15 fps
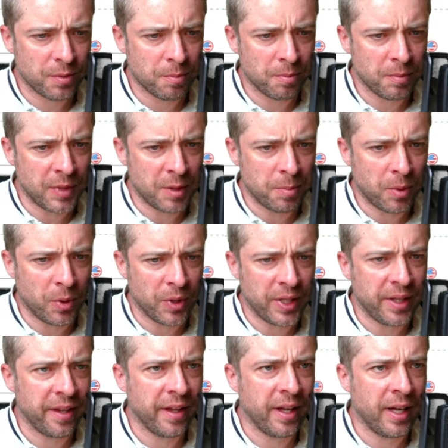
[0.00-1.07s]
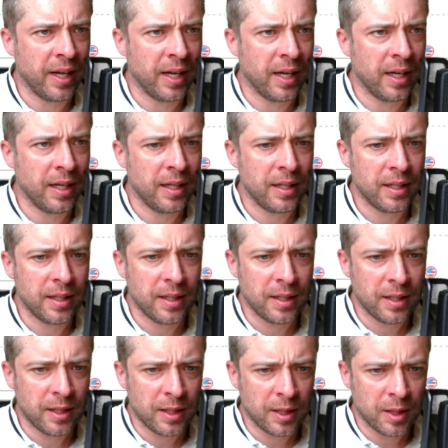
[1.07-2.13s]
midpoint there,
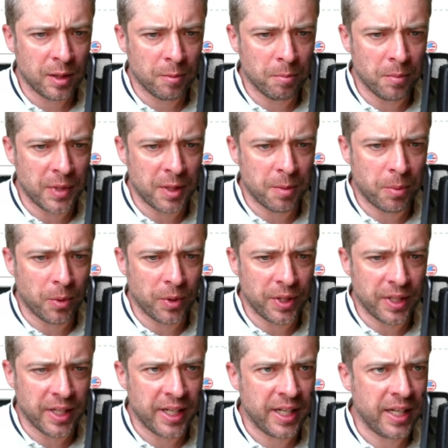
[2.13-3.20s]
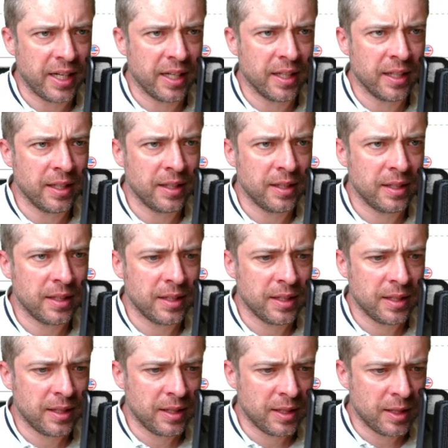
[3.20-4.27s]
midpoint here,
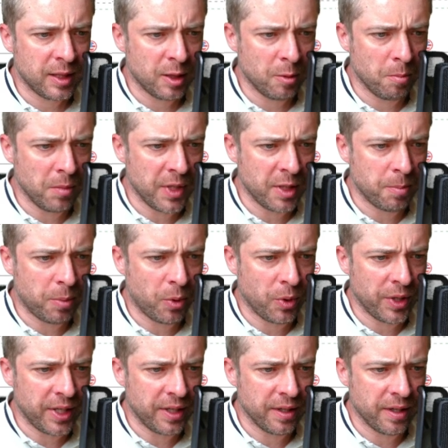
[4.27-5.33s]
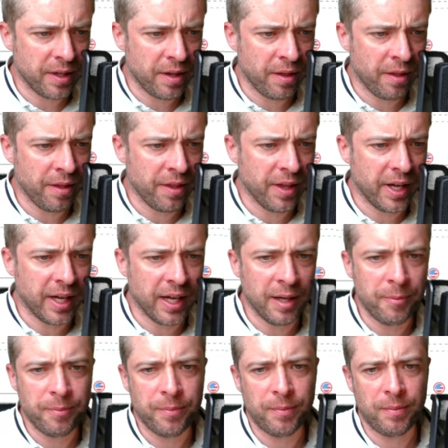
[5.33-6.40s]
midpoint there.
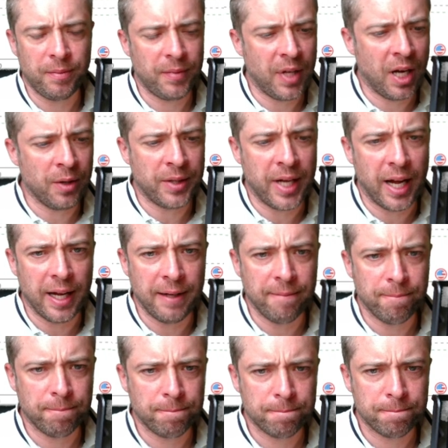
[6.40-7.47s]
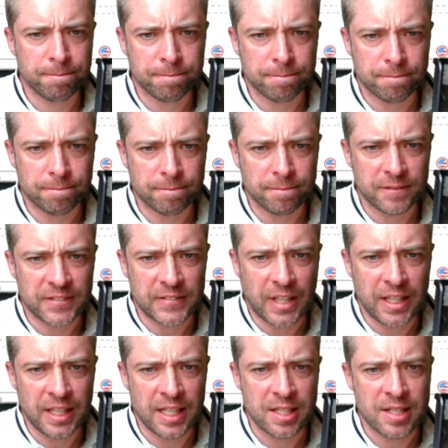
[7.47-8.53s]
Okay,
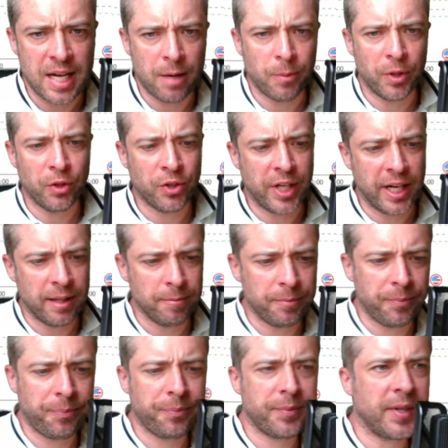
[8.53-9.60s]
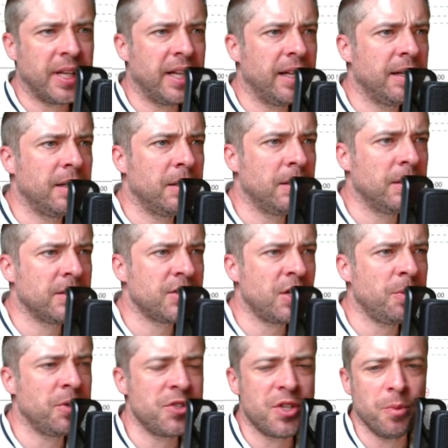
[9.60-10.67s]
that's how we're looking. Let's
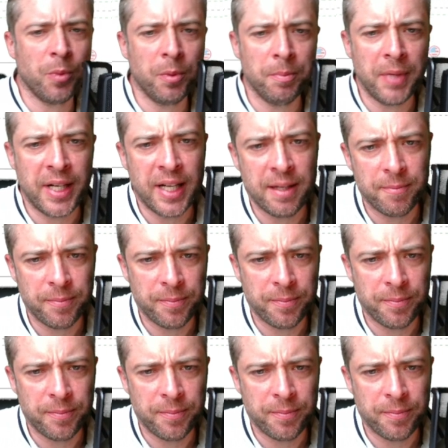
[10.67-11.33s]
go on to the 1 minute.